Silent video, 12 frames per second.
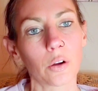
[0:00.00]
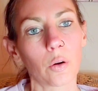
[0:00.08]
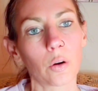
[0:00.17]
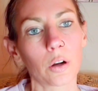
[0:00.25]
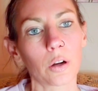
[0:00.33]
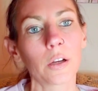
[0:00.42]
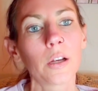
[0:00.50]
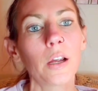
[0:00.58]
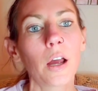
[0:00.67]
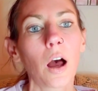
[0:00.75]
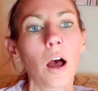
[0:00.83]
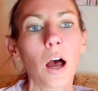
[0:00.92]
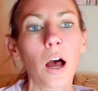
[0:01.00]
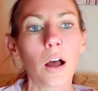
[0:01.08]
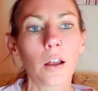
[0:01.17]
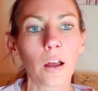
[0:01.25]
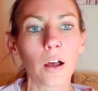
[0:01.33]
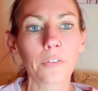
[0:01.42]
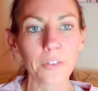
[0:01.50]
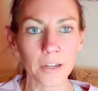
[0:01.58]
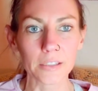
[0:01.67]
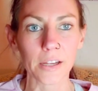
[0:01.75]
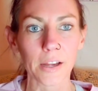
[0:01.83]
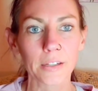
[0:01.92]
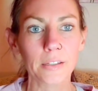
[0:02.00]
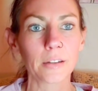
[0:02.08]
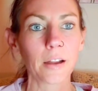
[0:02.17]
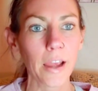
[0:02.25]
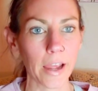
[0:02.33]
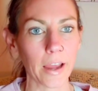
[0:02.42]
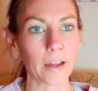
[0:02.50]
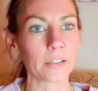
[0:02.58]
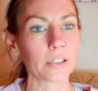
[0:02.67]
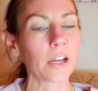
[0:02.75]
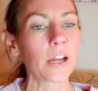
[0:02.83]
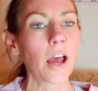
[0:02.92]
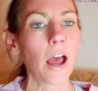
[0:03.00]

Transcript: your affected hand.